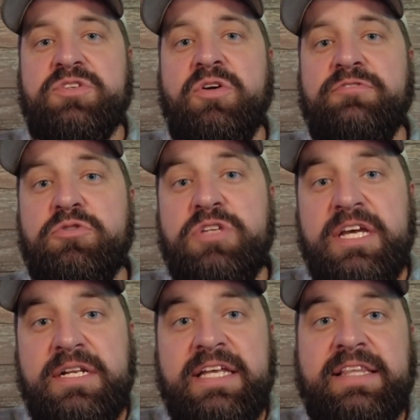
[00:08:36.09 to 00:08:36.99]
So if you
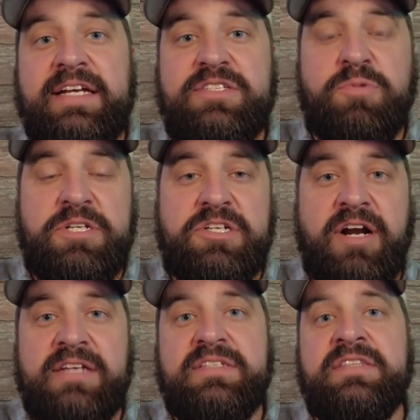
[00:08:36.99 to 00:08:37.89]
did get that
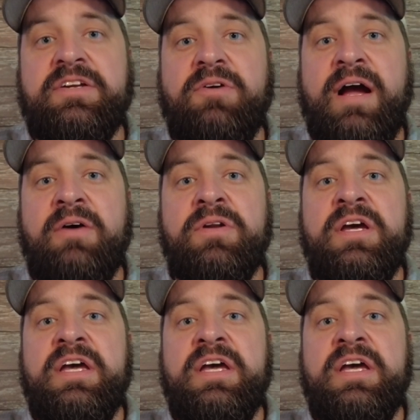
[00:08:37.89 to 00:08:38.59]
switchgrass in the ground,